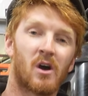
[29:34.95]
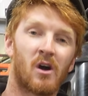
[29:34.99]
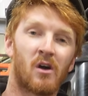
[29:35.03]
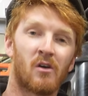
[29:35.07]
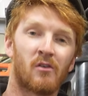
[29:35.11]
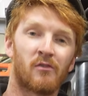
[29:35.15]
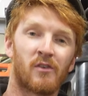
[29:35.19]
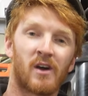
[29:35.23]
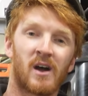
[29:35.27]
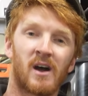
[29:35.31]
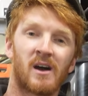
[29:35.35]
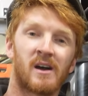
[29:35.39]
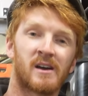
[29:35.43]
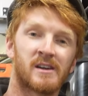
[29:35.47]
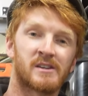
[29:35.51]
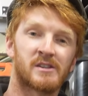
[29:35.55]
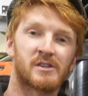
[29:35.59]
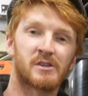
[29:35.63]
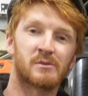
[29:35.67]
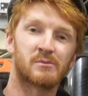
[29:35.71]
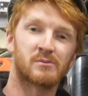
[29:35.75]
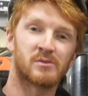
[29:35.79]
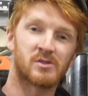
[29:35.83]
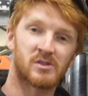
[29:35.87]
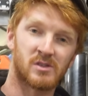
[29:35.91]
of
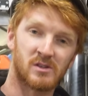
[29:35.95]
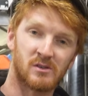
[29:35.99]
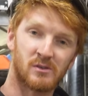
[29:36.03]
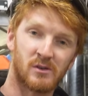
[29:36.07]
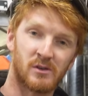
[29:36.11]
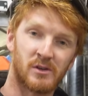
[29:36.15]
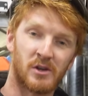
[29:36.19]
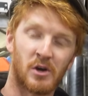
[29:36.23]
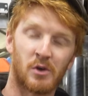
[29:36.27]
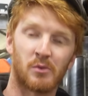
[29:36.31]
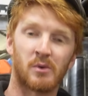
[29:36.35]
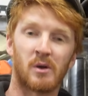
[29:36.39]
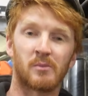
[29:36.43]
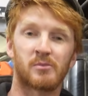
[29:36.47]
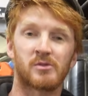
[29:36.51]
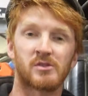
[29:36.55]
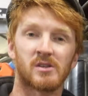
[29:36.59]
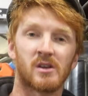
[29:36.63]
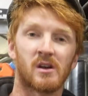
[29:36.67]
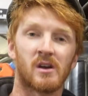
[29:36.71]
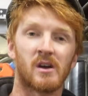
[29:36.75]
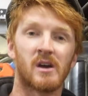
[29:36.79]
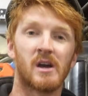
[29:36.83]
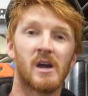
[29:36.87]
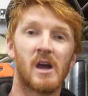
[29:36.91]
items to go on our
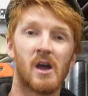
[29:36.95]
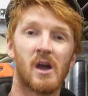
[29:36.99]
website.